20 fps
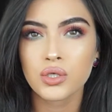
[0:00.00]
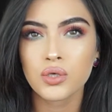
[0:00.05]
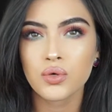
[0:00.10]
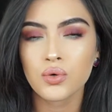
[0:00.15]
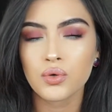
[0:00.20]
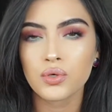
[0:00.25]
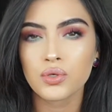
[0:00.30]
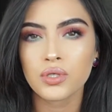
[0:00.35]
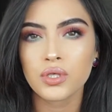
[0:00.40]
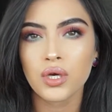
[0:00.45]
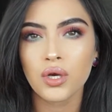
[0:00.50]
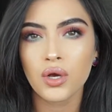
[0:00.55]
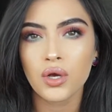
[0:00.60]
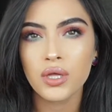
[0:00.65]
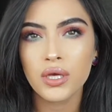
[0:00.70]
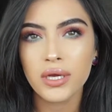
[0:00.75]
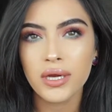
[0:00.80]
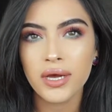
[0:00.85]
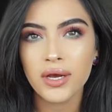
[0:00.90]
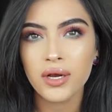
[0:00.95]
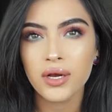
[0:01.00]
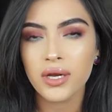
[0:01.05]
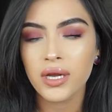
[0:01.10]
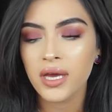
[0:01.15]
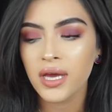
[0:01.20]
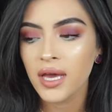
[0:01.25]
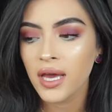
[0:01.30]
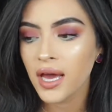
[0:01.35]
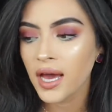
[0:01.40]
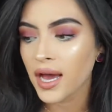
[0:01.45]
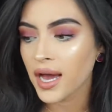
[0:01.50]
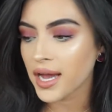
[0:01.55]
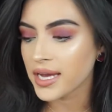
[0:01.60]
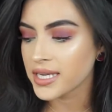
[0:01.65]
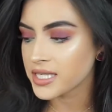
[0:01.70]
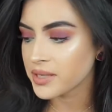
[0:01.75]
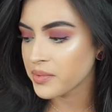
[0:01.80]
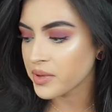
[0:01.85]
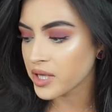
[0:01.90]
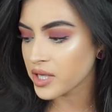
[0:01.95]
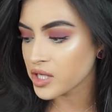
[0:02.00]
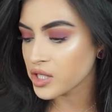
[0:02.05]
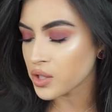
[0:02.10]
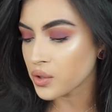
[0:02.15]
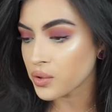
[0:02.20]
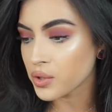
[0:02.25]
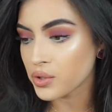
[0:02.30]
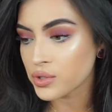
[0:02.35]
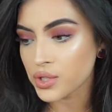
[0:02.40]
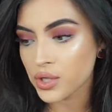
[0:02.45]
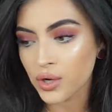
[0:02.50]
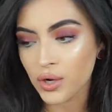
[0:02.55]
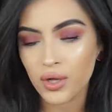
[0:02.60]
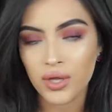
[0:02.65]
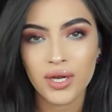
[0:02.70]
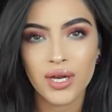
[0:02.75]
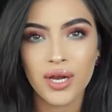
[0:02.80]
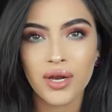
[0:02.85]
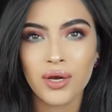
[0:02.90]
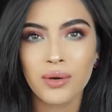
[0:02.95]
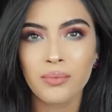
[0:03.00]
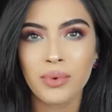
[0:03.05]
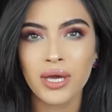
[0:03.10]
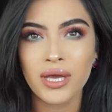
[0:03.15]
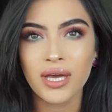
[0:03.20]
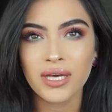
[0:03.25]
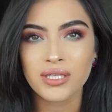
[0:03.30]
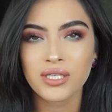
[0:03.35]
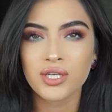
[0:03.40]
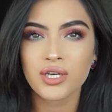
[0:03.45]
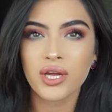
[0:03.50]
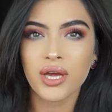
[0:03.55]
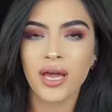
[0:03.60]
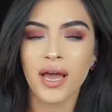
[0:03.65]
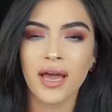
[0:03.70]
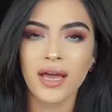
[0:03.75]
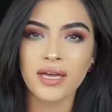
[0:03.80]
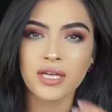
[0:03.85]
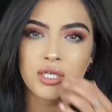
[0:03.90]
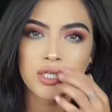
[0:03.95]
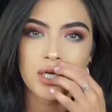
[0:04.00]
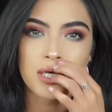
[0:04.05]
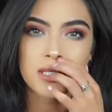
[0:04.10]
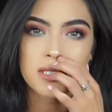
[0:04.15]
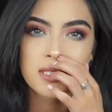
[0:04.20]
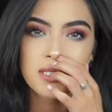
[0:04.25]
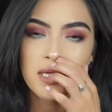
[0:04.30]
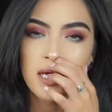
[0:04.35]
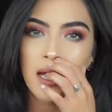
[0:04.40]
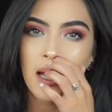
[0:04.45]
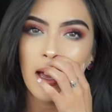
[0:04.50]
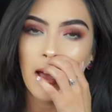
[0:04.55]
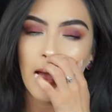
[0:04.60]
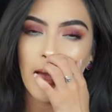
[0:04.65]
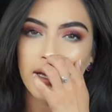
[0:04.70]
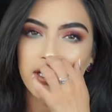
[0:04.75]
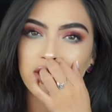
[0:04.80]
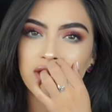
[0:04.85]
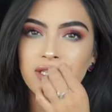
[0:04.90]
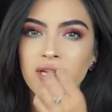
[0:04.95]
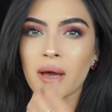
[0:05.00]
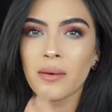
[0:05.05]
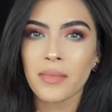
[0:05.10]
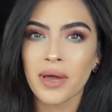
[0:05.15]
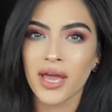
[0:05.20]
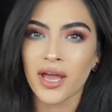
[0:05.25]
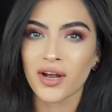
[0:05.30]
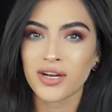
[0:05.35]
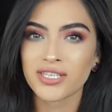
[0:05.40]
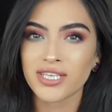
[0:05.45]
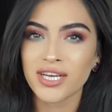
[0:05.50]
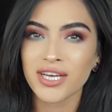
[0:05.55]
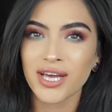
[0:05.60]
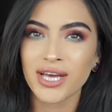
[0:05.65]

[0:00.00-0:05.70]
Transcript: Tools curling iron. I typically don't use a curling iron, but yesterday I just got my hair done